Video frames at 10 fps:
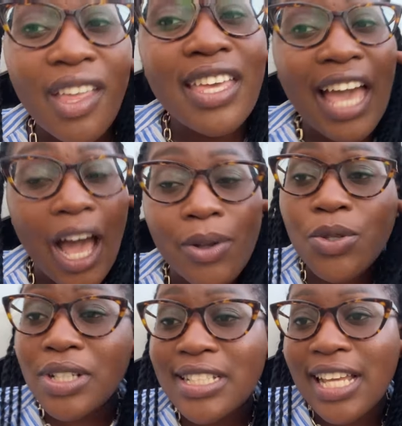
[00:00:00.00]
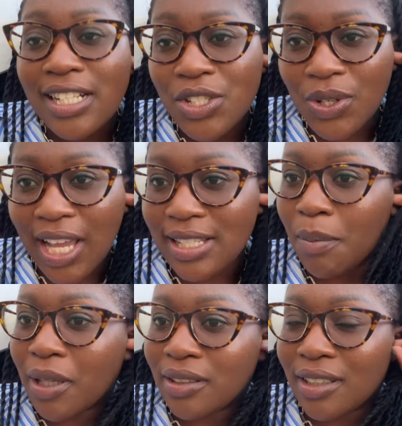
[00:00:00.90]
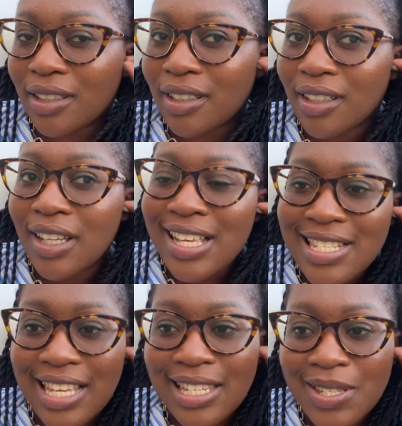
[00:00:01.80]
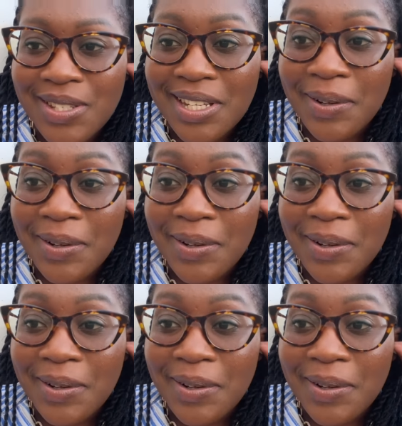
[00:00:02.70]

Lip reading: Yeah, I was still telling you guys about the sessions today.